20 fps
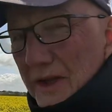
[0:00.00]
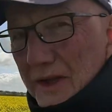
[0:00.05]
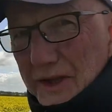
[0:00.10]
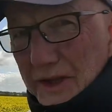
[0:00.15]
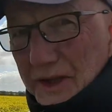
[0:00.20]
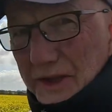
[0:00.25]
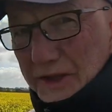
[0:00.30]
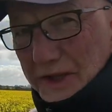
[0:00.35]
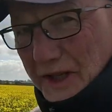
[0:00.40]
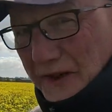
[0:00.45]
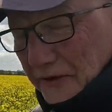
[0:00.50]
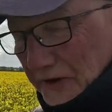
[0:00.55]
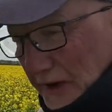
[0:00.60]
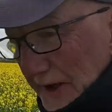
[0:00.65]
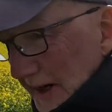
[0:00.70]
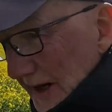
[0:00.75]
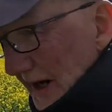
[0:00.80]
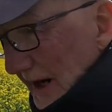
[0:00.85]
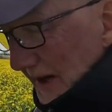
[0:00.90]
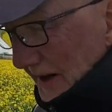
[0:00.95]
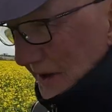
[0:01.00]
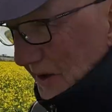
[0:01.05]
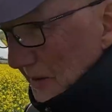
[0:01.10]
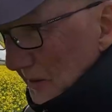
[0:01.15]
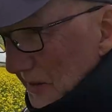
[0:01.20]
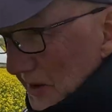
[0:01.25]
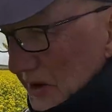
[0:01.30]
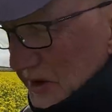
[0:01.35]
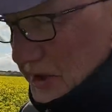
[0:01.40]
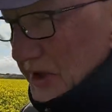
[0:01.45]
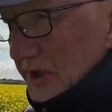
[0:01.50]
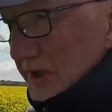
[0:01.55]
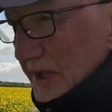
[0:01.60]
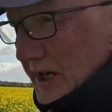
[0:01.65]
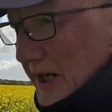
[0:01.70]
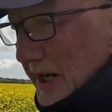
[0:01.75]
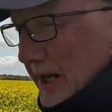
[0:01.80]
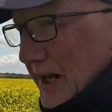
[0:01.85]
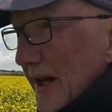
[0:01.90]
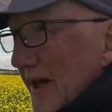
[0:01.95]
you can see from the air, not much to
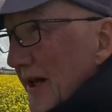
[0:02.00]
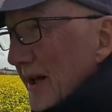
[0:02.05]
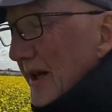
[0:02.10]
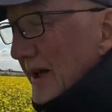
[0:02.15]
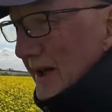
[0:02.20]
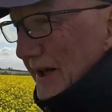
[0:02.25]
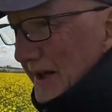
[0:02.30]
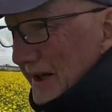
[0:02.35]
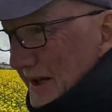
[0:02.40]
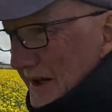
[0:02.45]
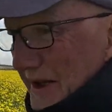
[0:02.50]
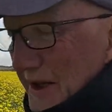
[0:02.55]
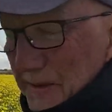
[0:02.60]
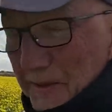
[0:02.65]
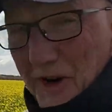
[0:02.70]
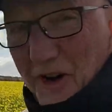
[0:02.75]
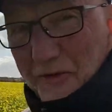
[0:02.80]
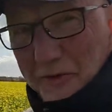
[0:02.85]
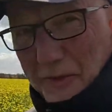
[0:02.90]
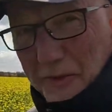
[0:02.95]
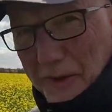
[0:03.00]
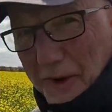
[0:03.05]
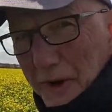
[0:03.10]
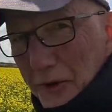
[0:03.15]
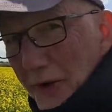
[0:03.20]
see apart from a big